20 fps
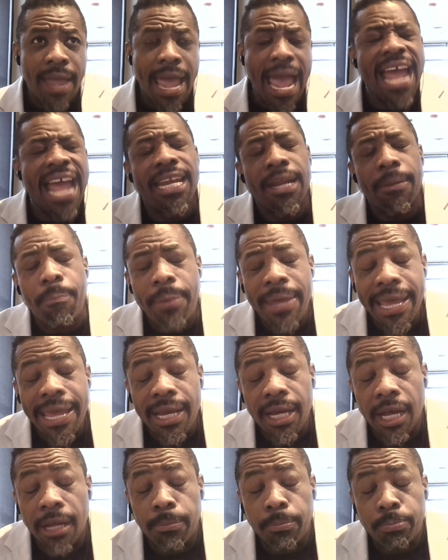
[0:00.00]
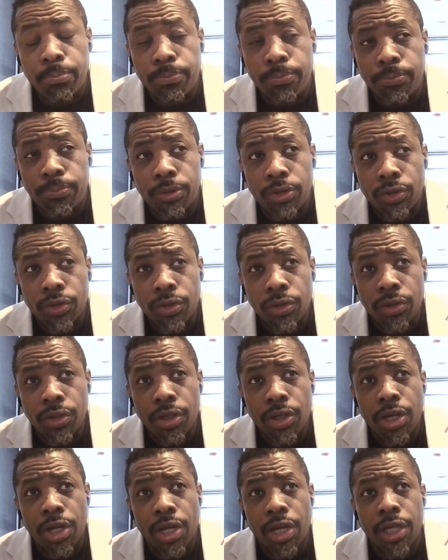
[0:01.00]
and the pickups
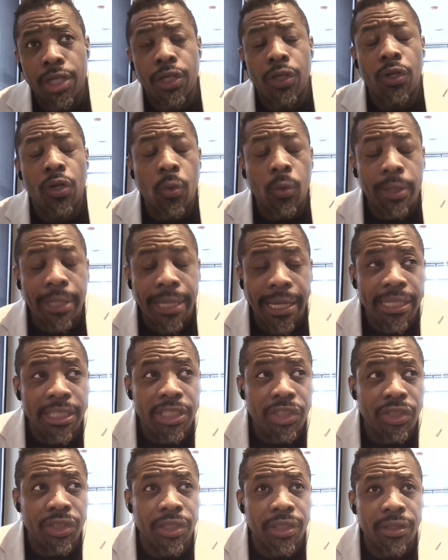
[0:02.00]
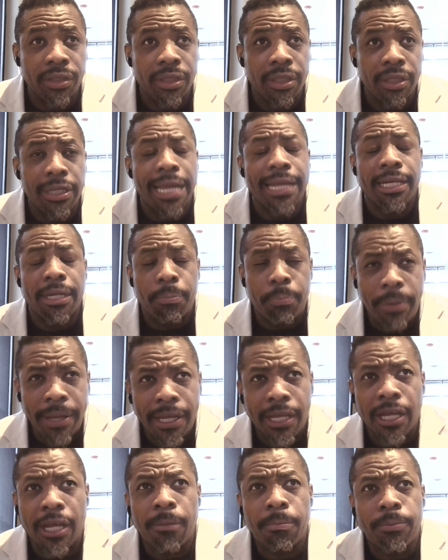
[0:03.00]
and the location, like the
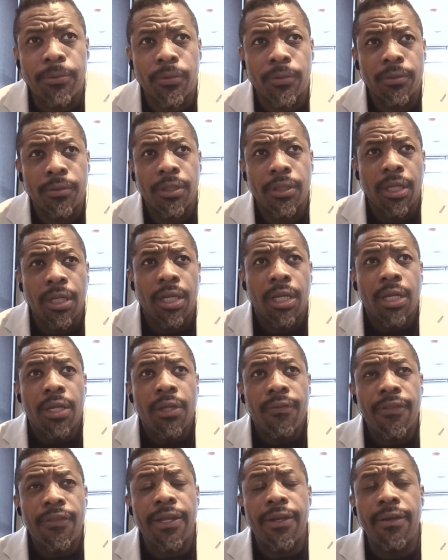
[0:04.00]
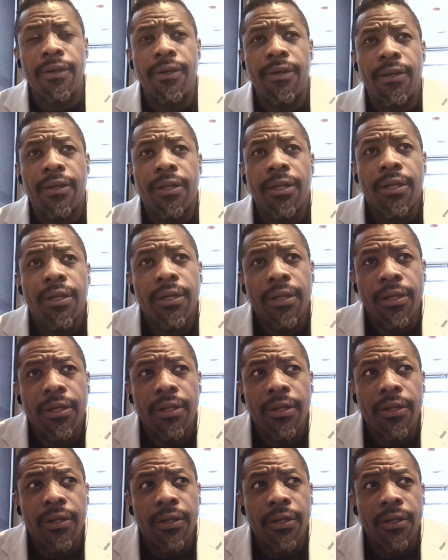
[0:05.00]
pickups, then
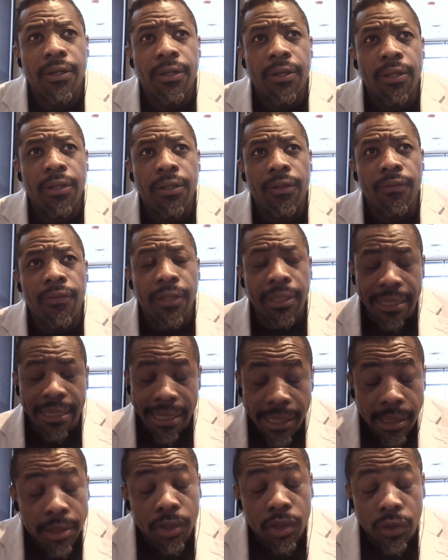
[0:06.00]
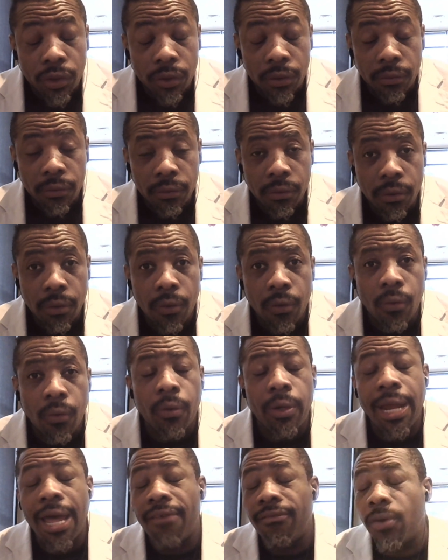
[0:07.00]
the kids
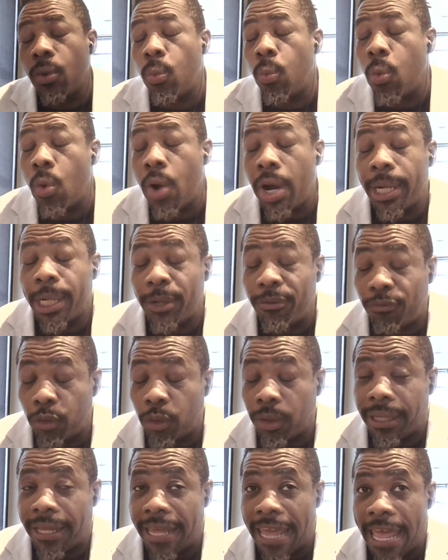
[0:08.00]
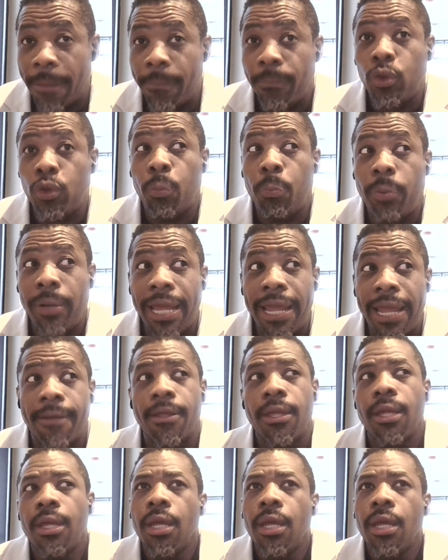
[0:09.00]
would have a wonderful game to play.